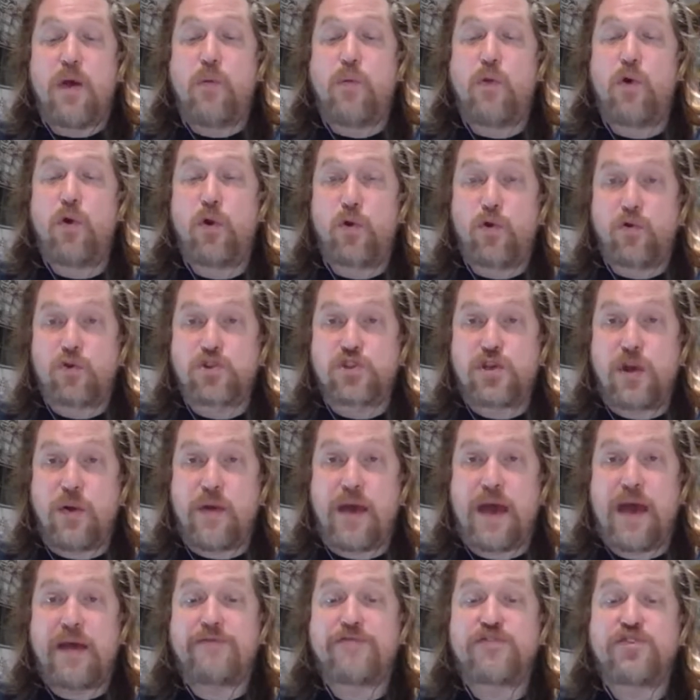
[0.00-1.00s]
We'll also
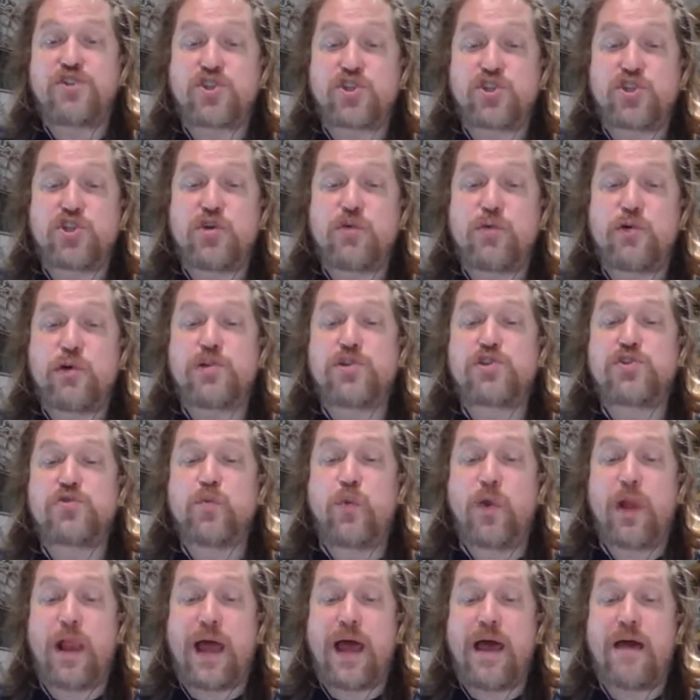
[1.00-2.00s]
have stewards,
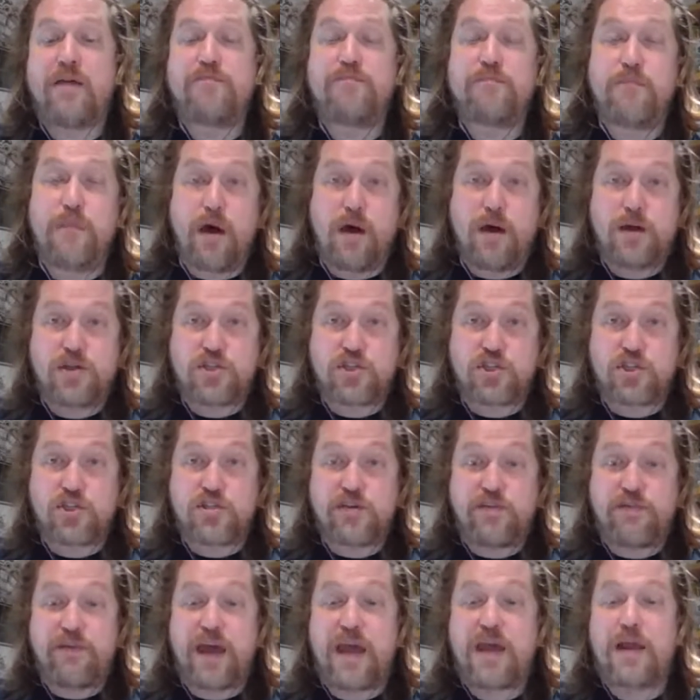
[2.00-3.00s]
we'll have masks
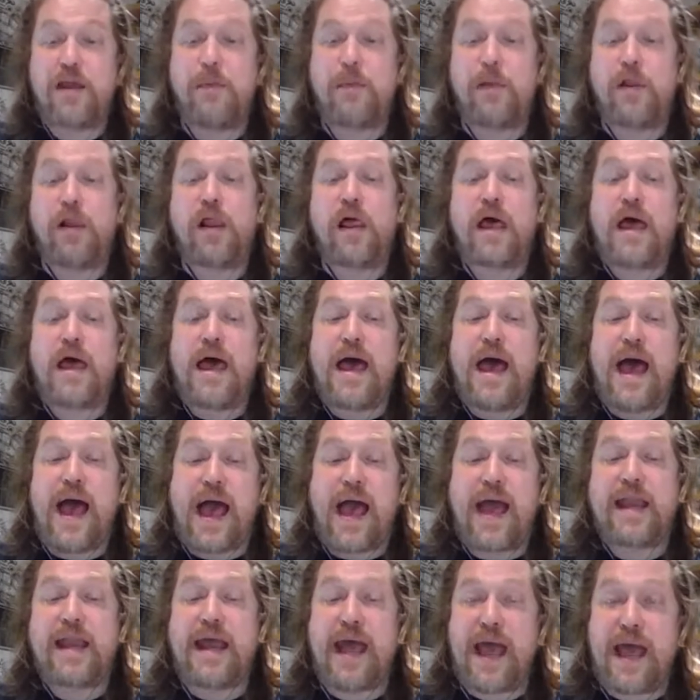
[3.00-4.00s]
available
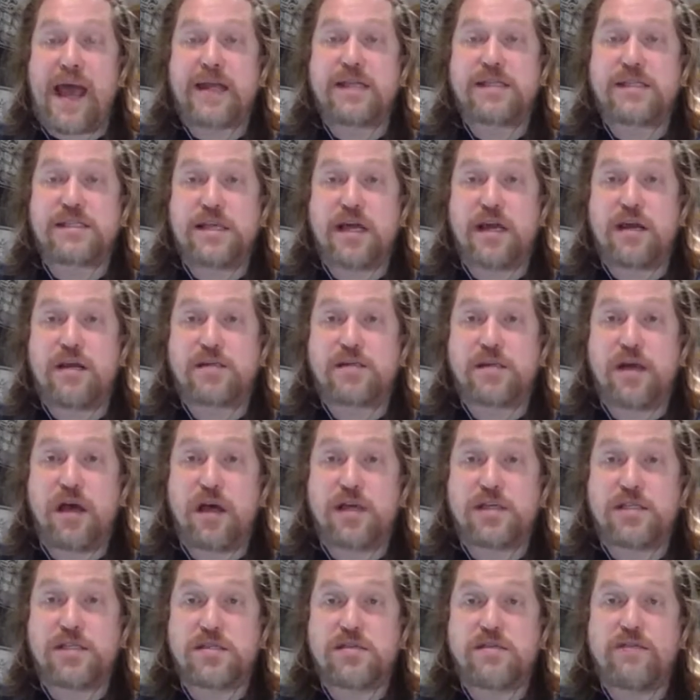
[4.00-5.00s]
and hand
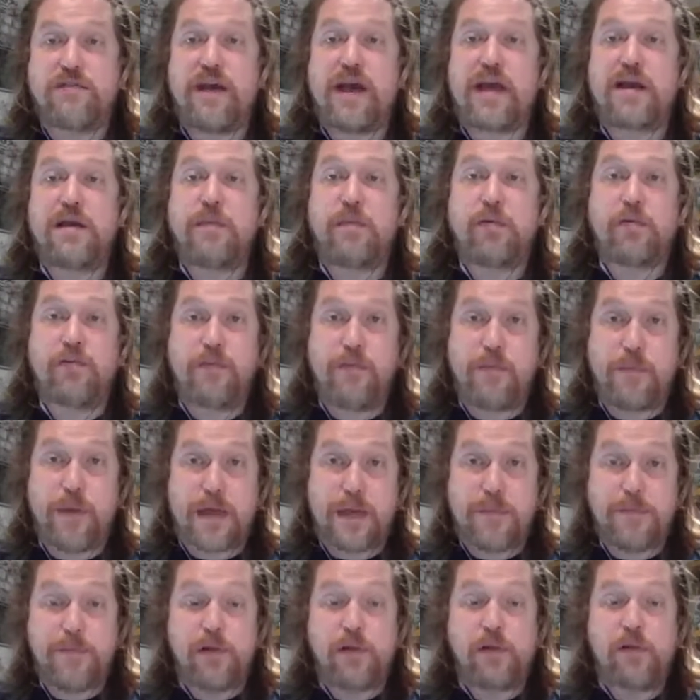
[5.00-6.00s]
sanitizers available for
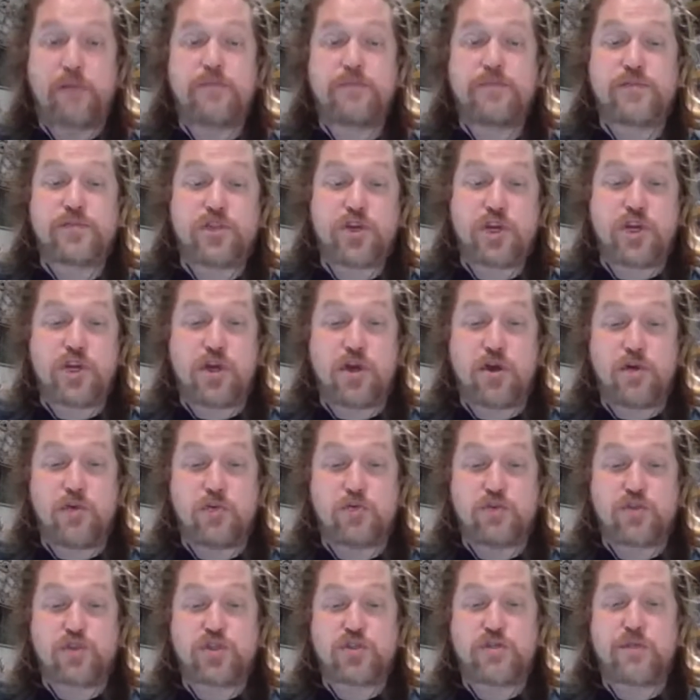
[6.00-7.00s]
people to
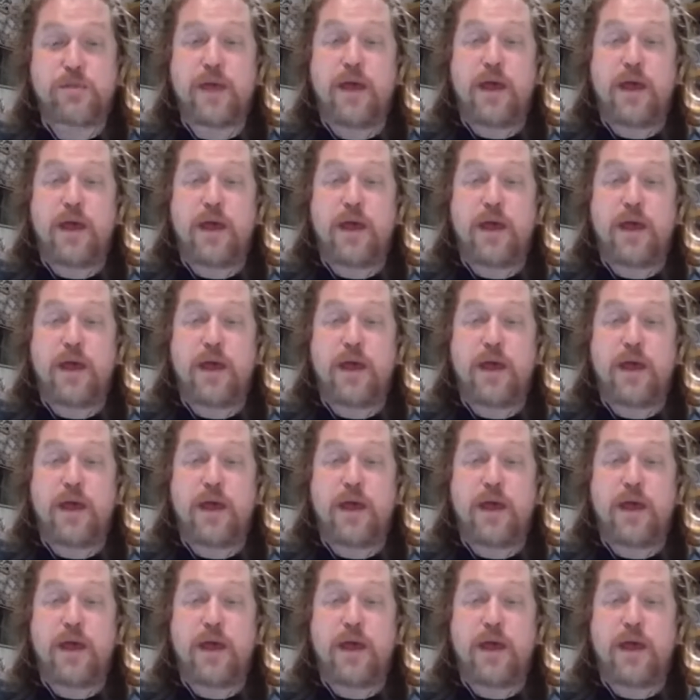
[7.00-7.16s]
use.